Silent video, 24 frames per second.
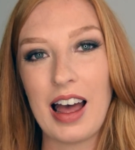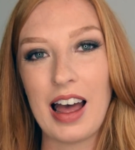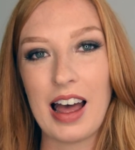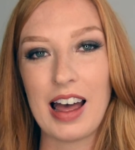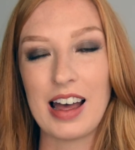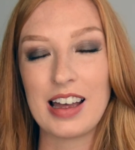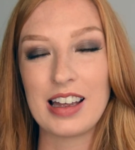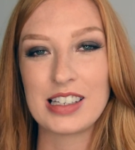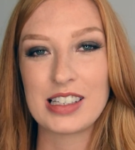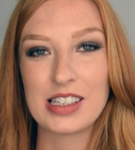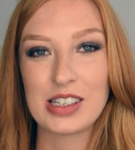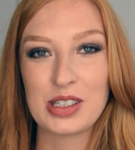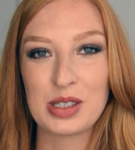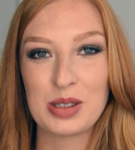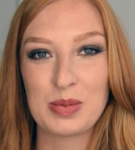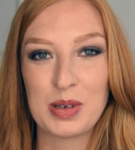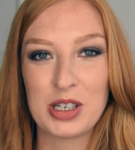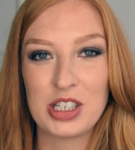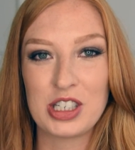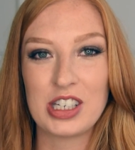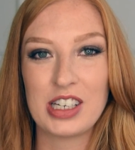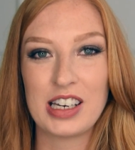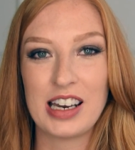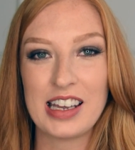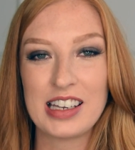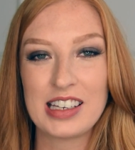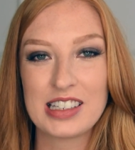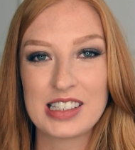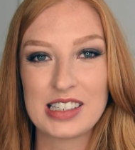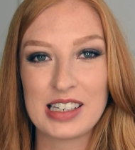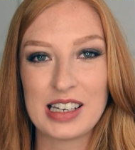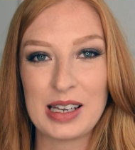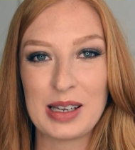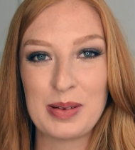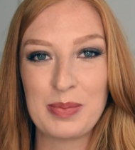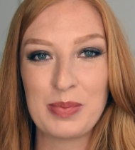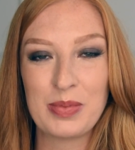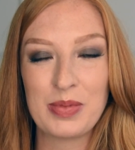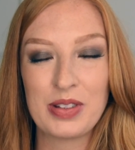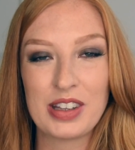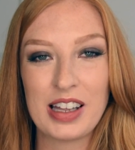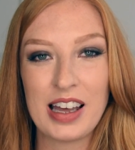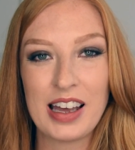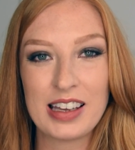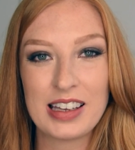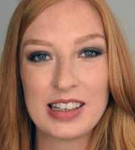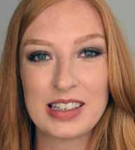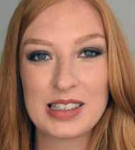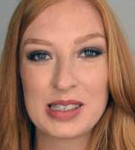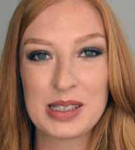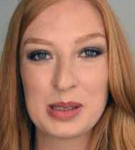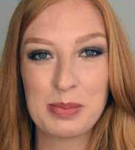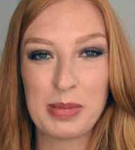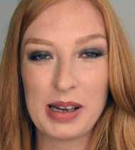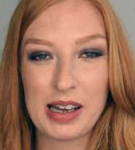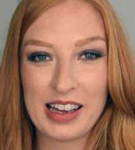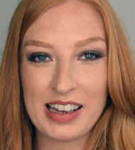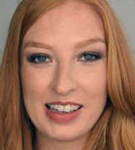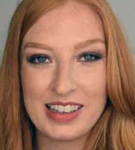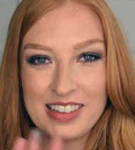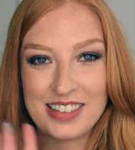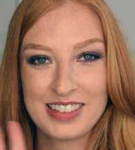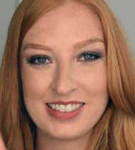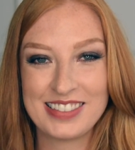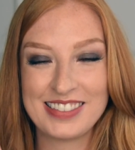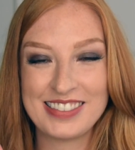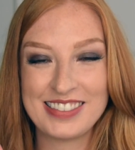and I'll speak to you next time. Thanks, bye.